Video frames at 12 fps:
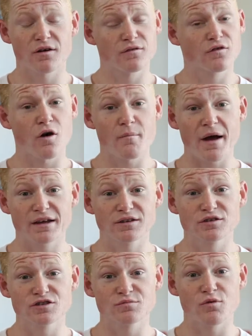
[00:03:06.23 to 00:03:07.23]
I've got back
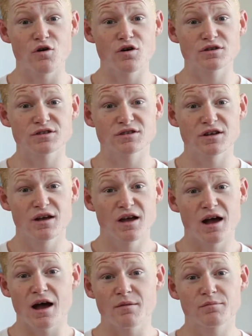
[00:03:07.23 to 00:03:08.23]
into sports,
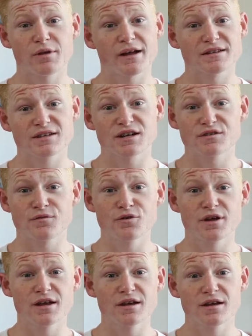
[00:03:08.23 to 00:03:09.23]
playing touch
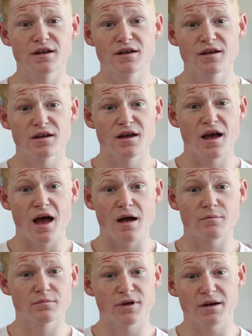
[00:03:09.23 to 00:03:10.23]
footy,
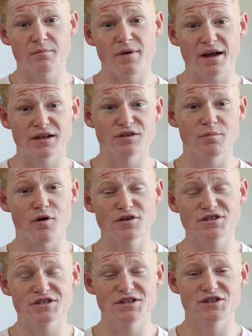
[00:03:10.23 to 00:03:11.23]
getting back into
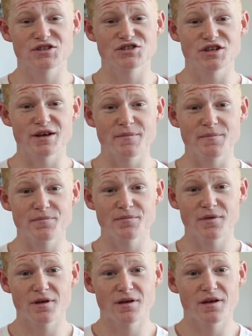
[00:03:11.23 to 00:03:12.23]
boxing in the
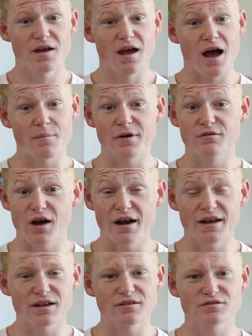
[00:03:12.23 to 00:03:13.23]
gym, and
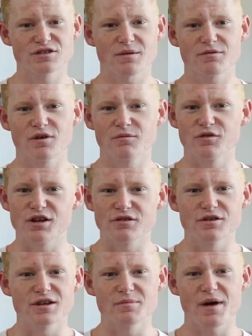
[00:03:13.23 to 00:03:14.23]
running, something I'm really,
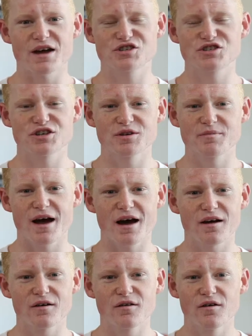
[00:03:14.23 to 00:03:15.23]
really passionate
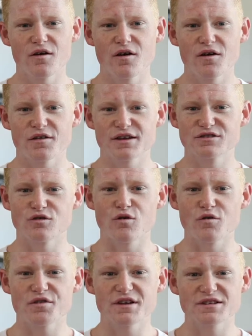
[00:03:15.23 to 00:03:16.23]
about. These are
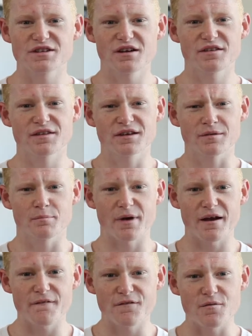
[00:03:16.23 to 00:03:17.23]
all things that I think
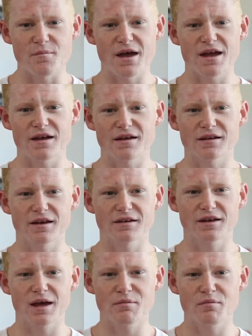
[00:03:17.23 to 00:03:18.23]
benefit me
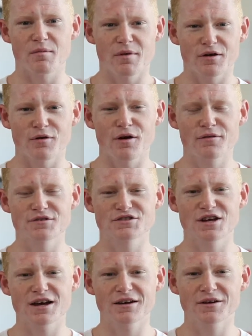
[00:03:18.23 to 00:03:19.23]
and keeping my mental health in
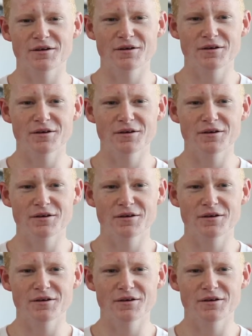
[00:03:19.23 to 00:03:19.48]
check.